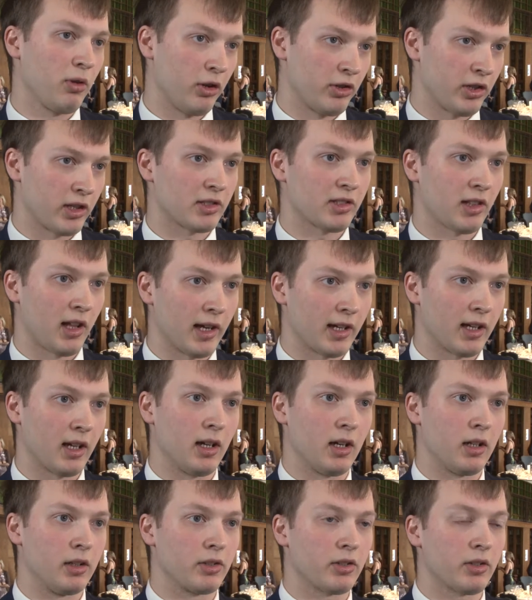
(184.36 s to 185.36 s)
projects like
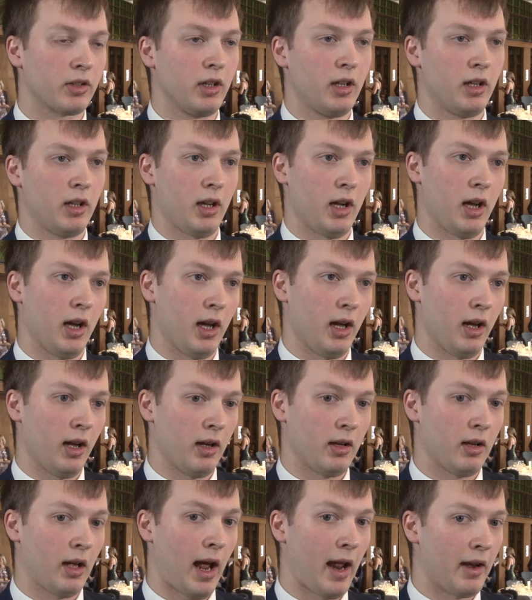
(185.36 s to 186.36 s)
ours.
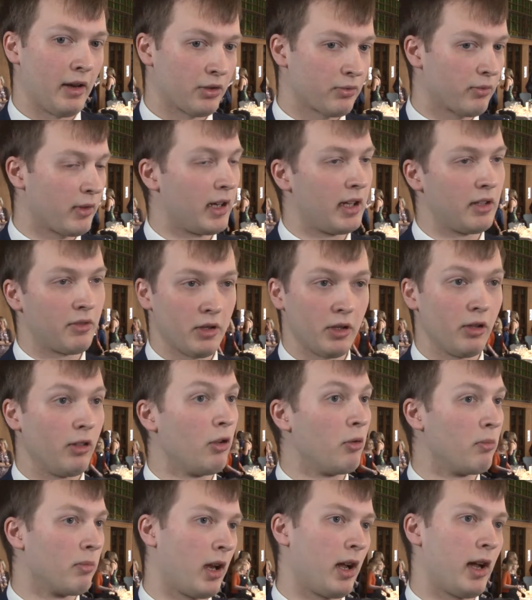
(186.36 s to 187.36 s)
And it's really, the
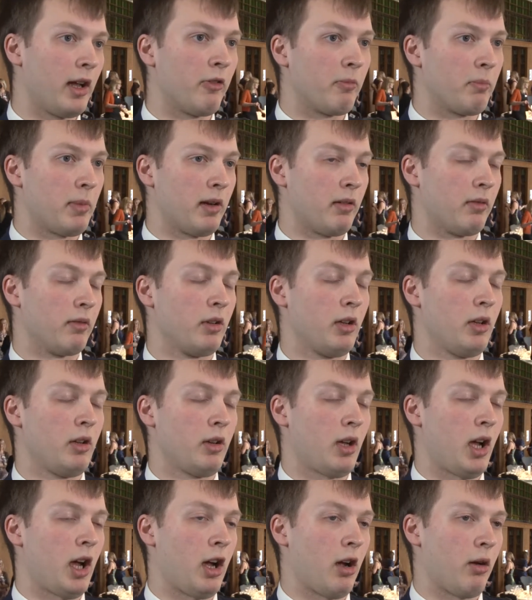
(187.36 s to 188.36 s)
alumni have been
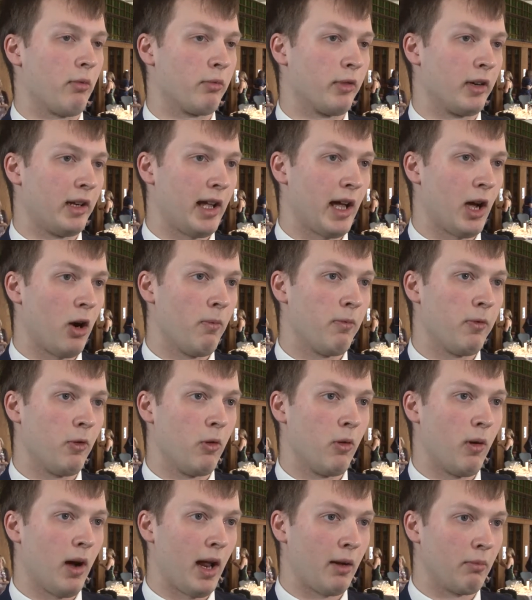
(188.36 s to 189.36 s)
really
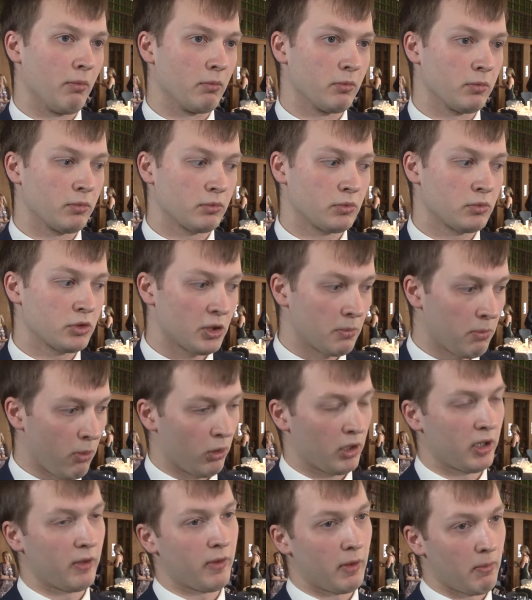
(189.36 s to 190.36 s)
helpful and
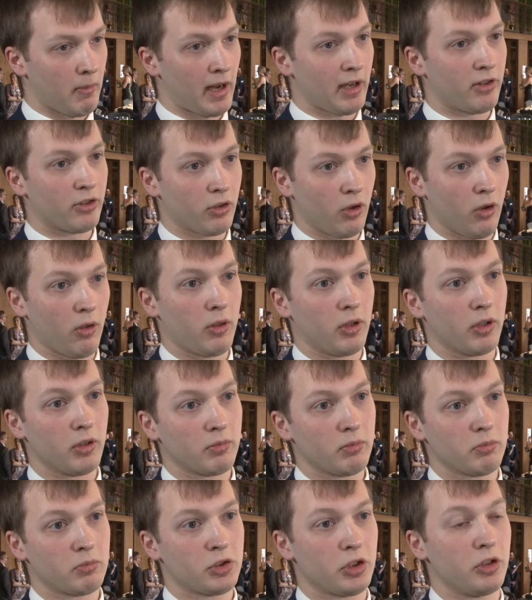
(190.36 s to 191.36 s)
supportive in making sure that
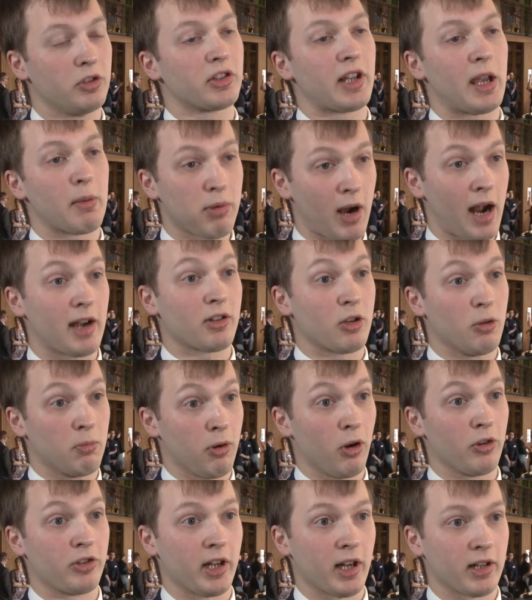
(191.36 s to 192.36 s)
students get practical
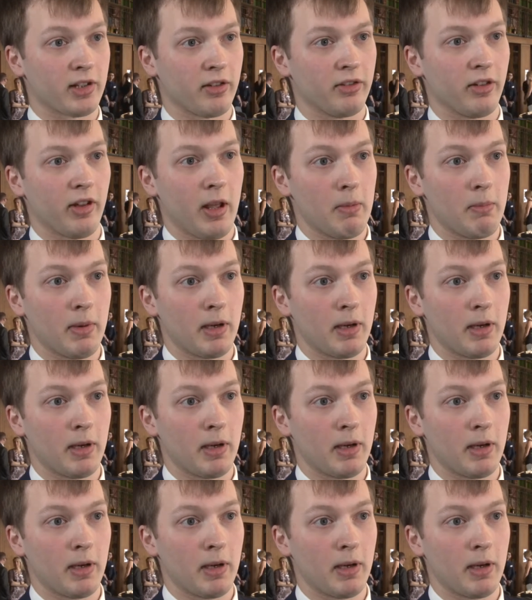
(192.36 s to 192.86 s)
projects under their